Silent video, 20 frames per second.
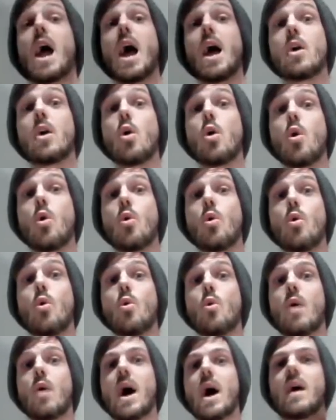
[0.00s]

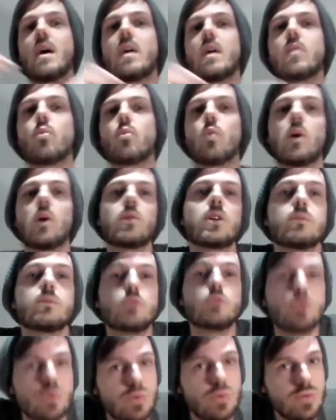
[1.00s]
Hello and
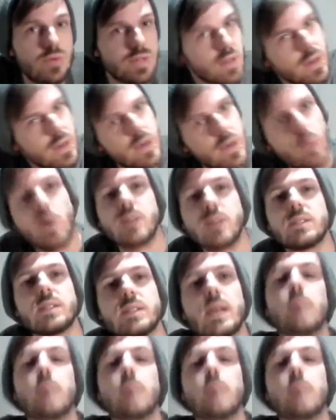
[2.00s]
welcome to SideQuest